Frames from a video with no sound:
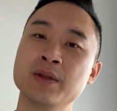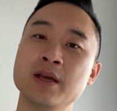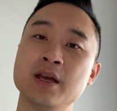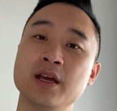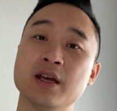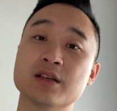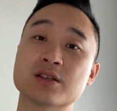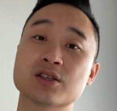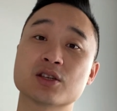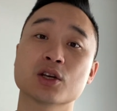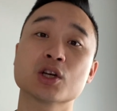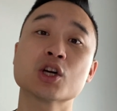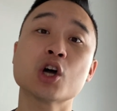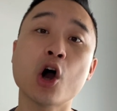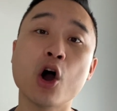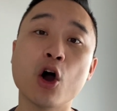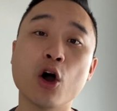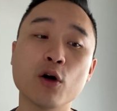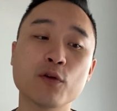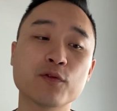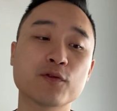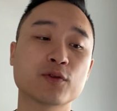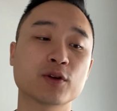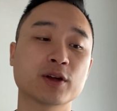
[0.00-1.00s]
It's a
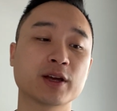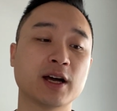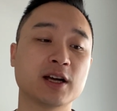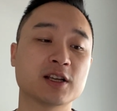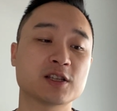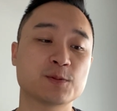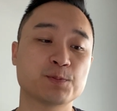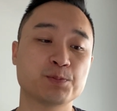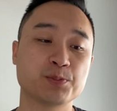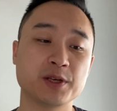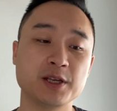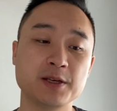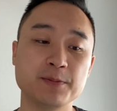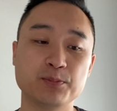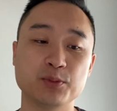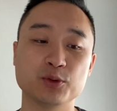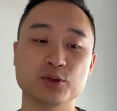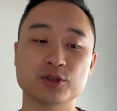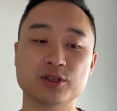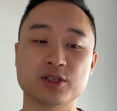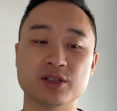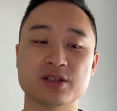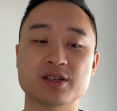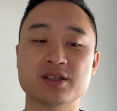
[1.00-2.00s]
call for God's people
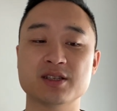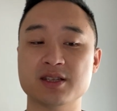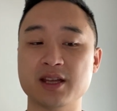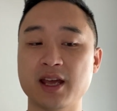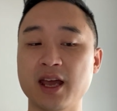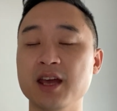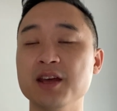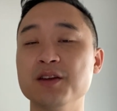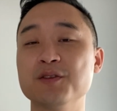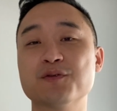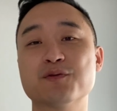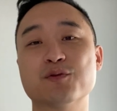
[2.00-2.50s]
to stand